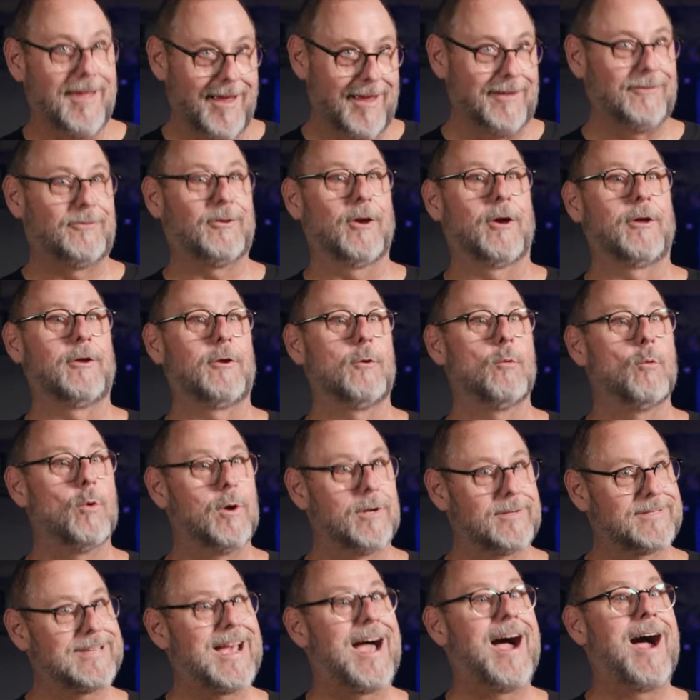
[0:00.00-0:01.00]
and tell you
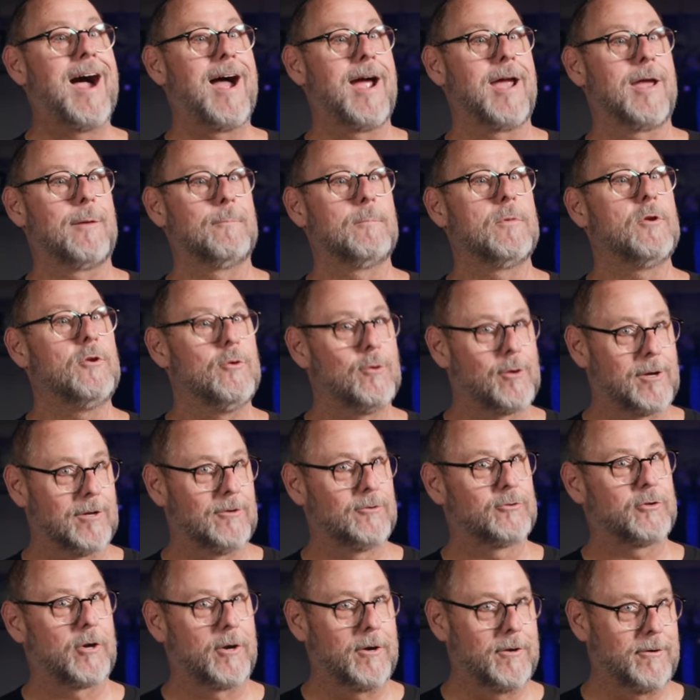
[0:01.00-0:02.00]
what time you
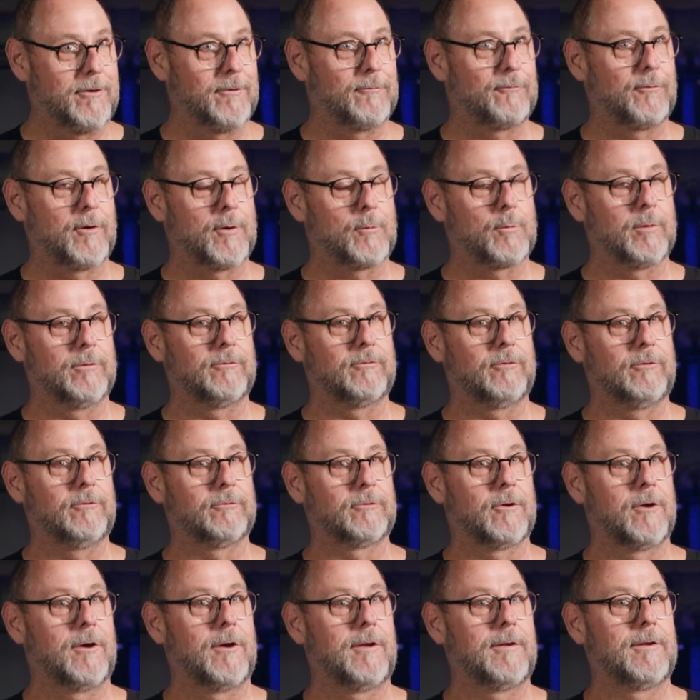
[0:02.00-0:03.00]
can turn your frequencies
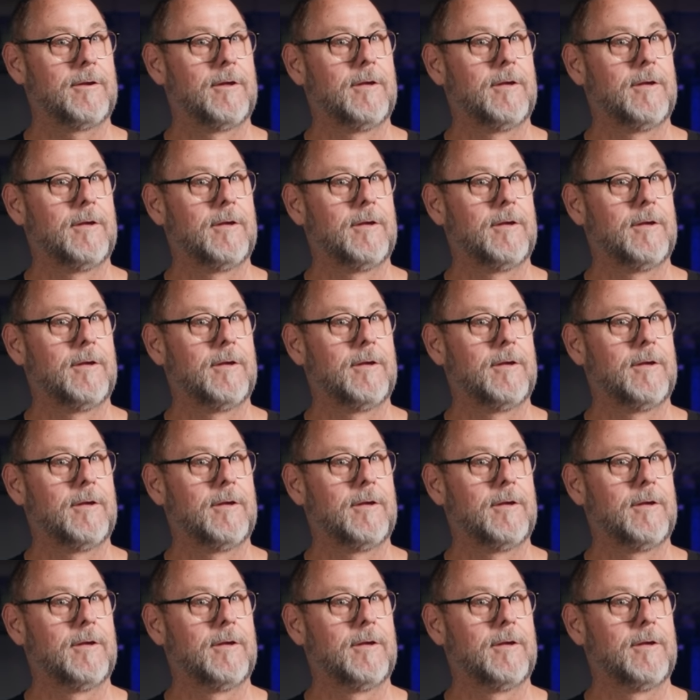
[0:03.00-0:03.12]
on.